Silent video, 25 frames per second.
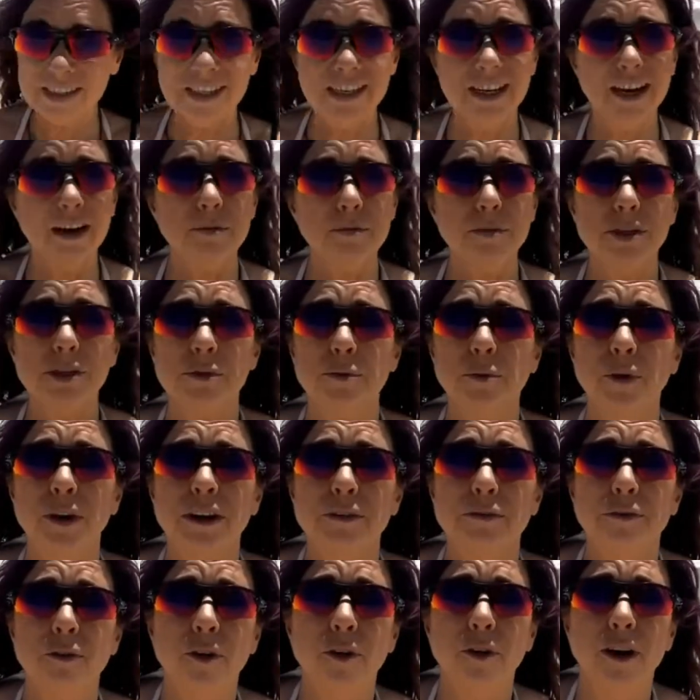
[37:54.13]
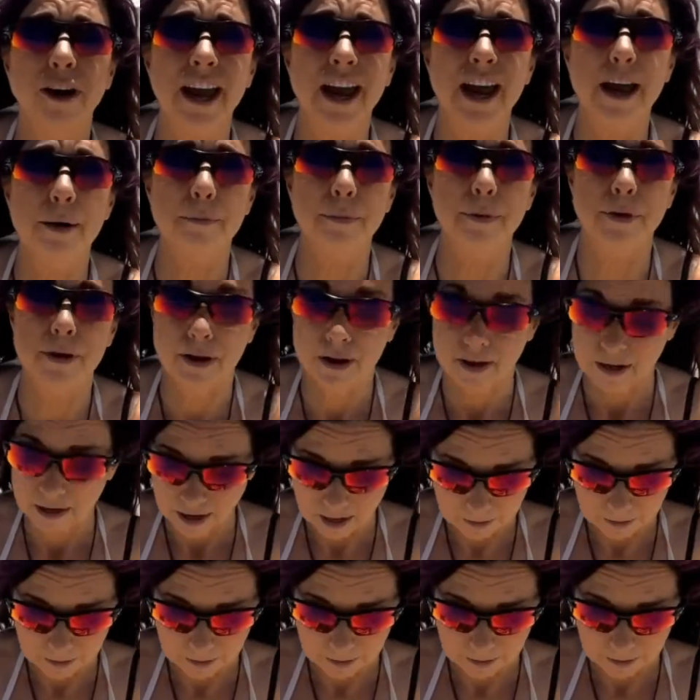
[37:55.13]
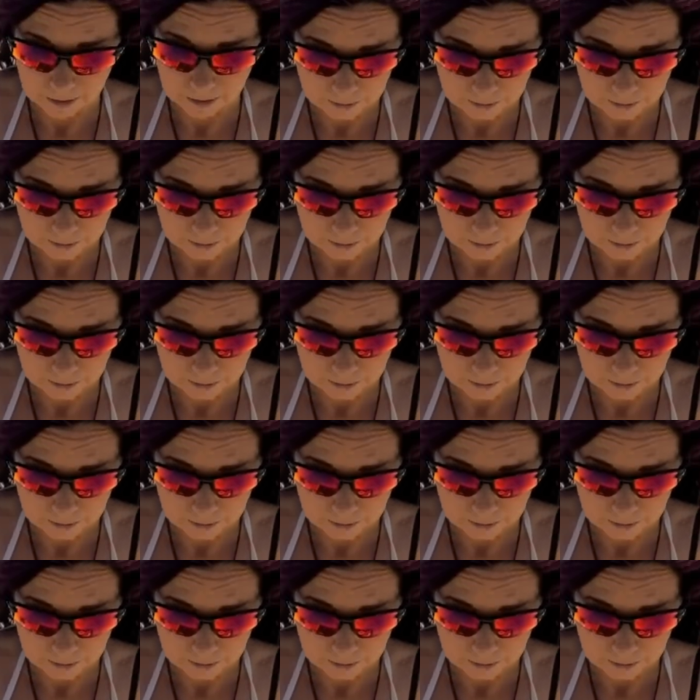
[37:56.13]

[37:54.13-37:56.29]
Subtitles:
See, I'm just ready for a nap. I'm